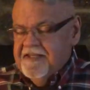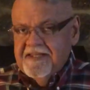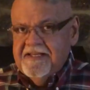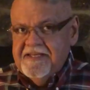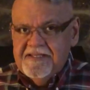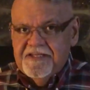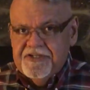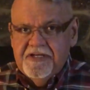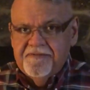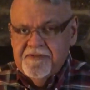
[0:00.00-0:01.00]
the
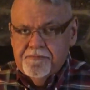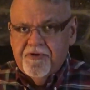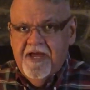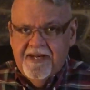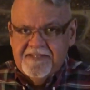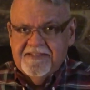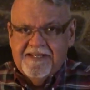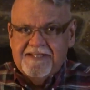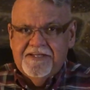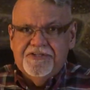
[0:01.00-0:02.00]
condition of the bread, it's the
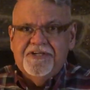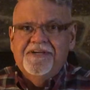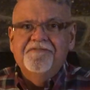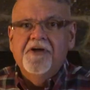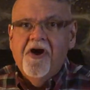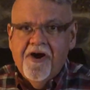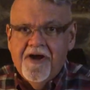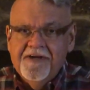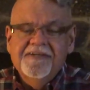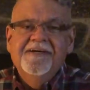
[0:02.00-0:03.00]
condition of the
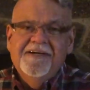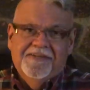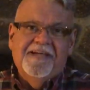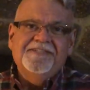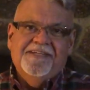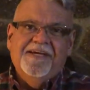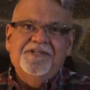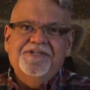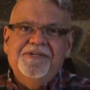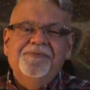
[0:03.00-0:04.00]
heart that's the
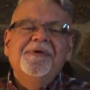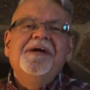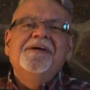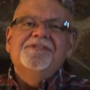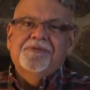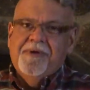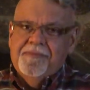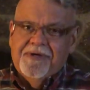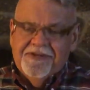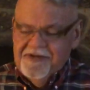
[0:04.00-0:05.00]
issue. So
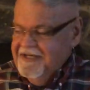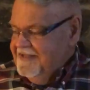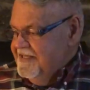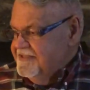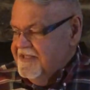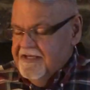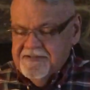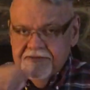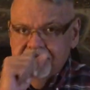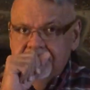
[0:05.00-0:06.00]
when we look at these
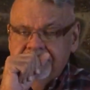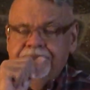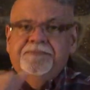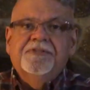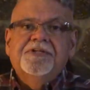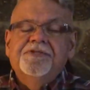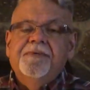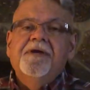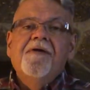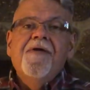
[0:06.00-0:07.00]
things,
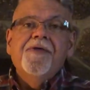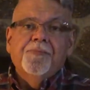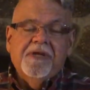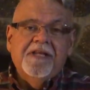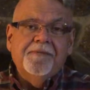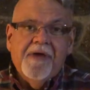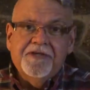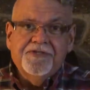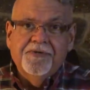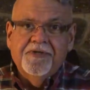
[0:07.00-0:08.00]
we need to make
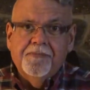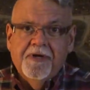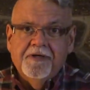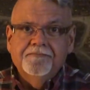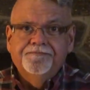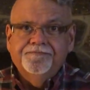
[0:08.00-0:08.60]
sure that we're